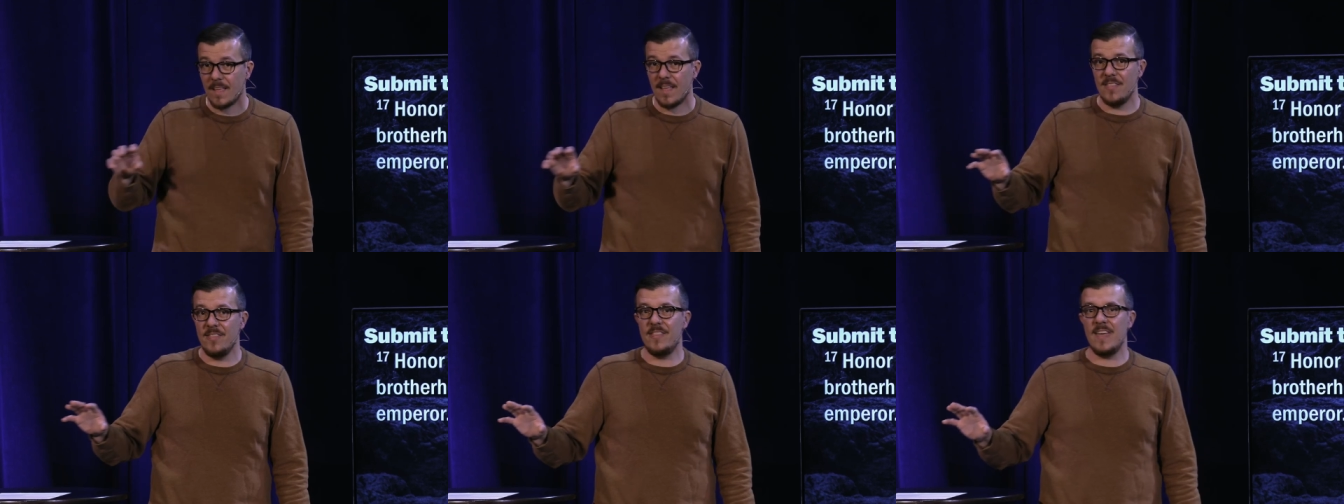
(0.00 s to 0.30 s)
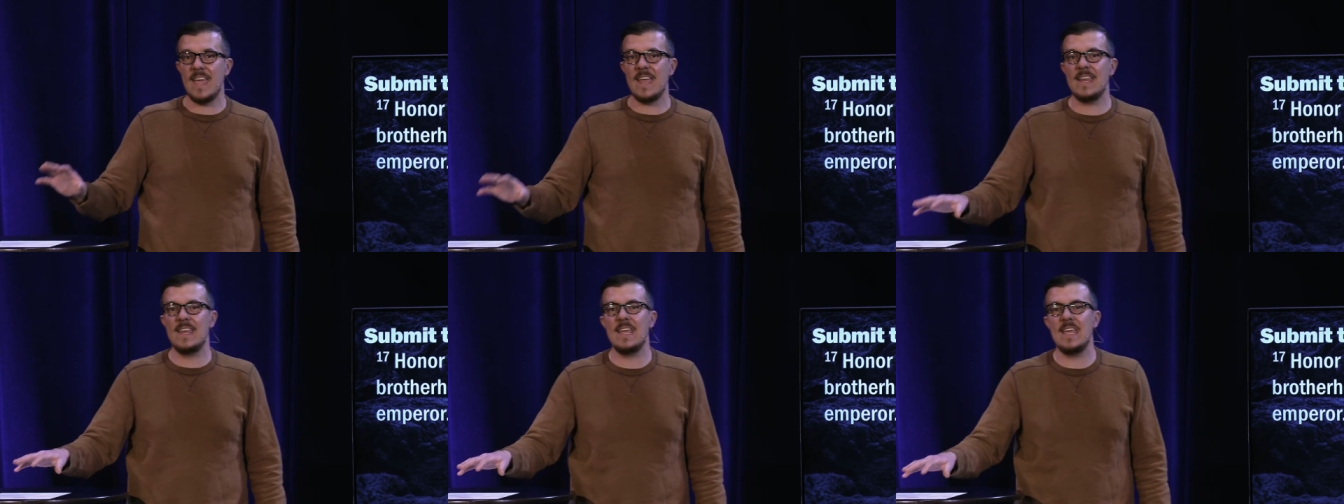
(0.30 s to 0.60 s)

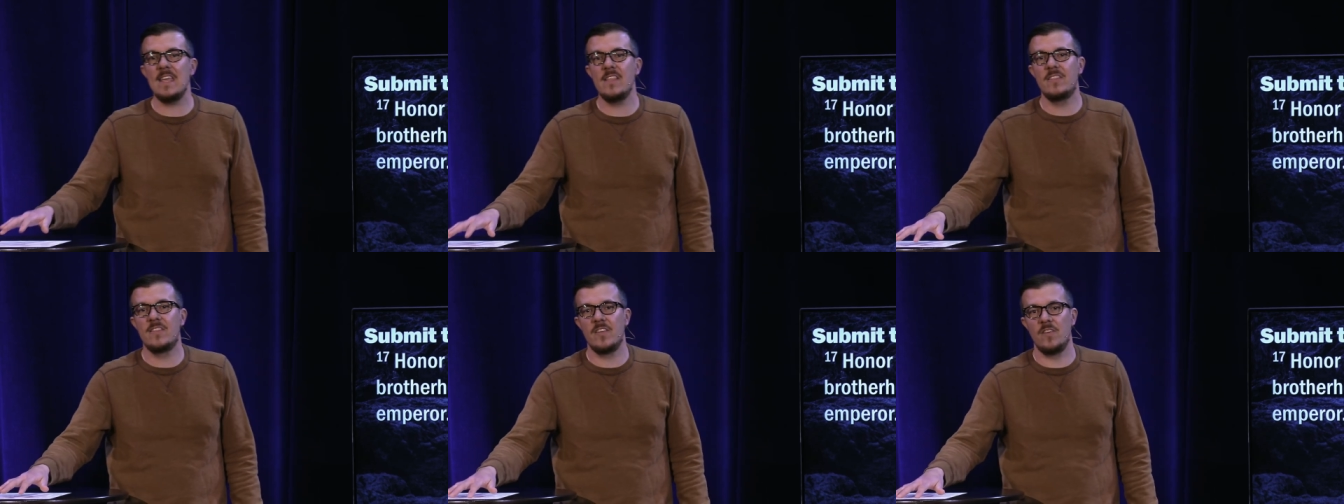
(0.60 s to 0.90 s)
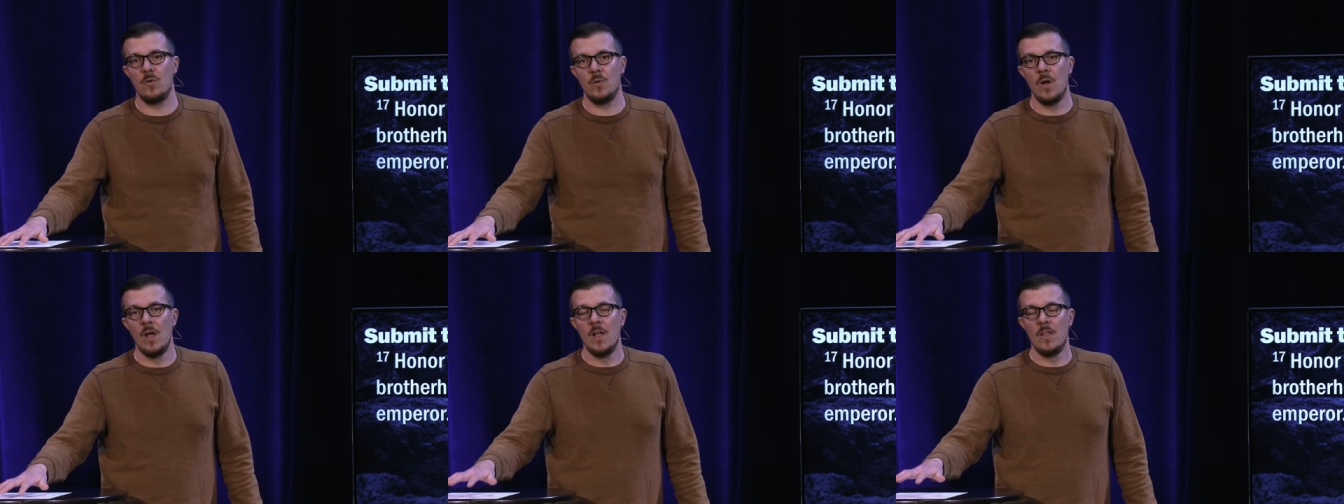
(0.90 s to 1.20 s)
They need
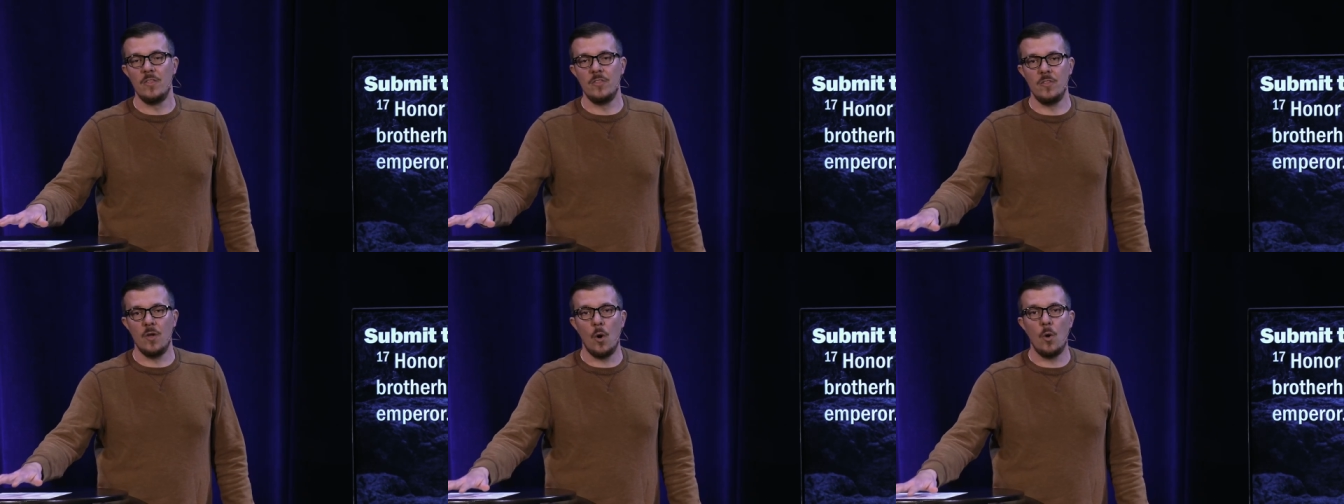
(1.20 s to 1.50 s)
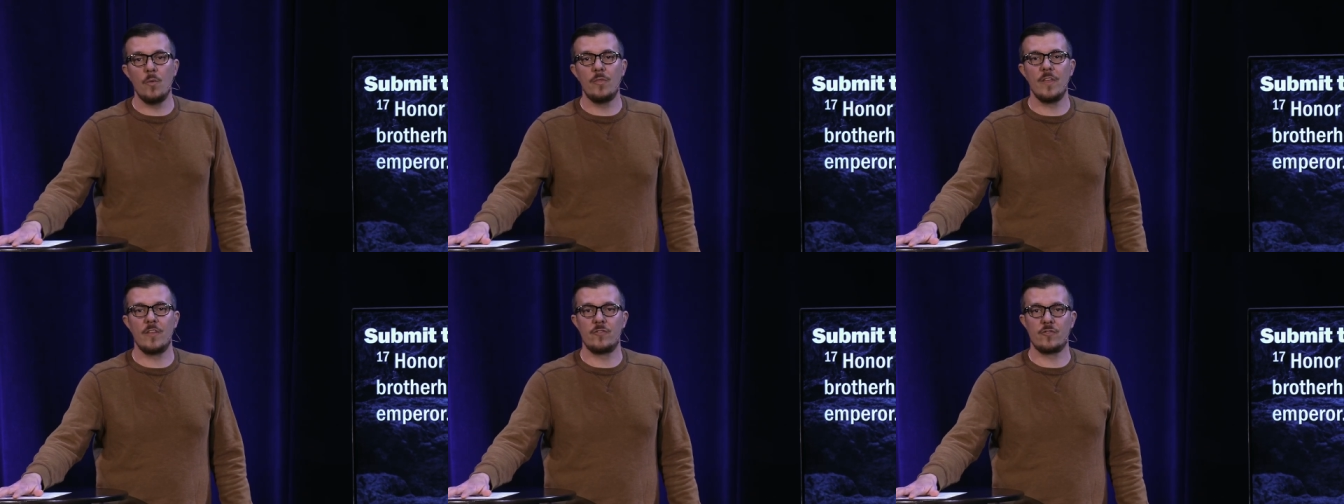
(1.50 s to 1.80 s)
to
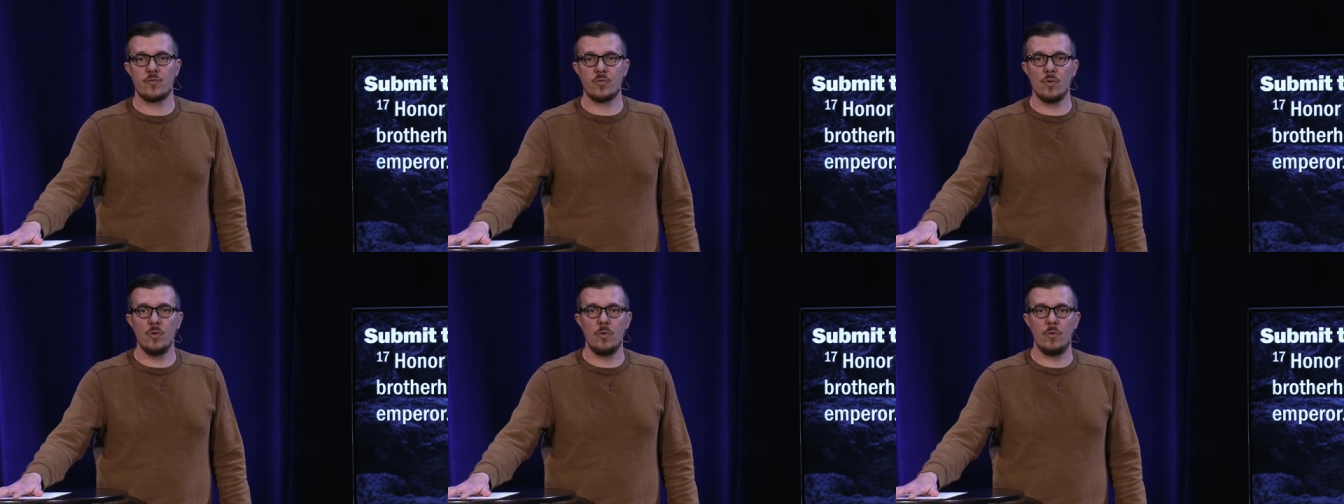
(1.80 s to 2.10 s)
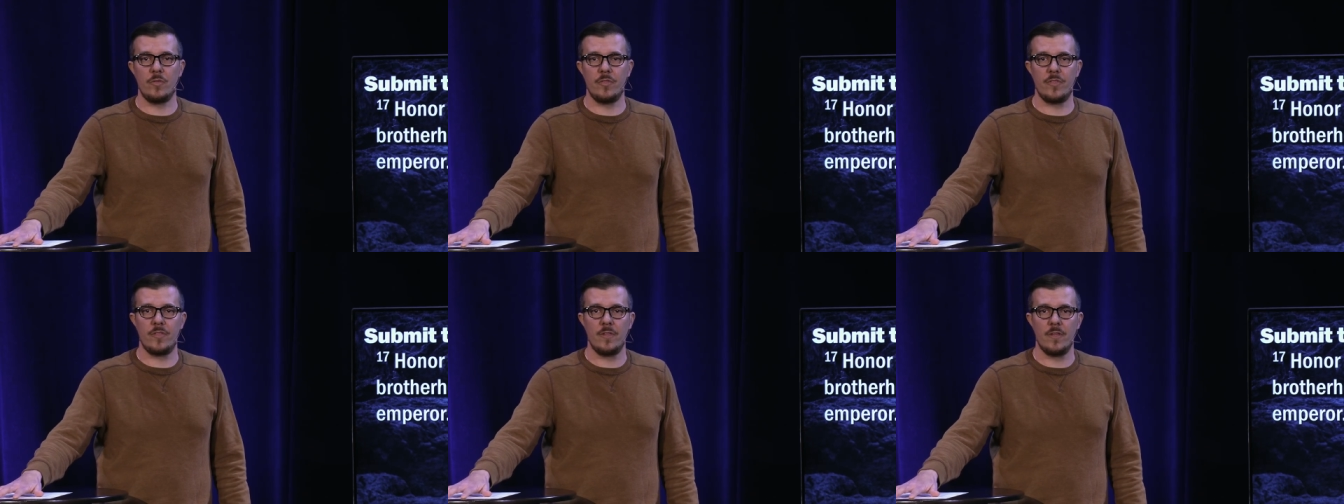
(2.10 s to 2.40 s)
know the
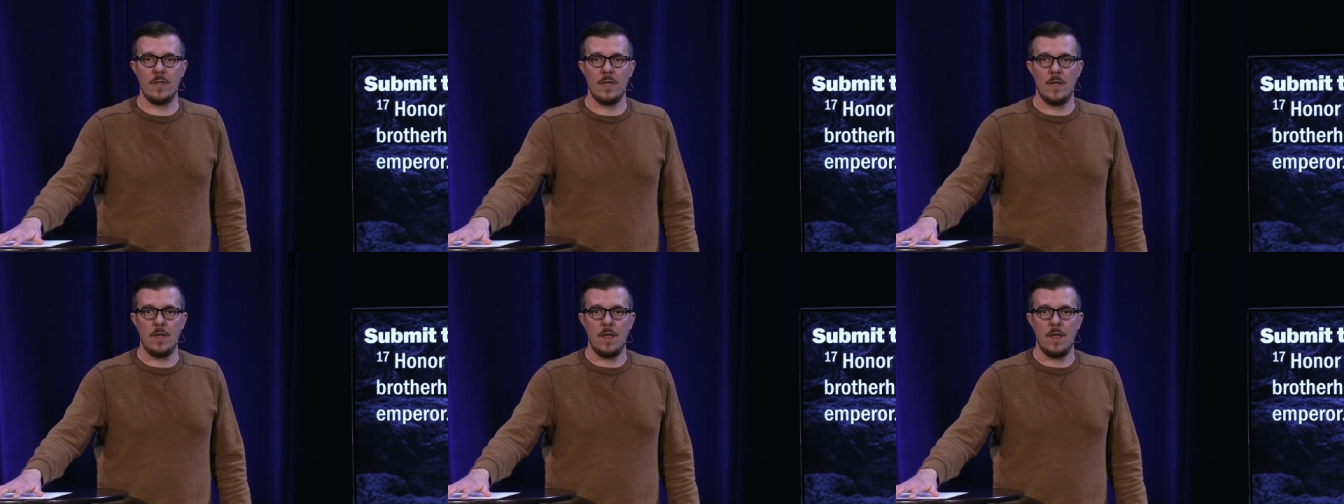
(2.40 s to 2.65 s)
truth.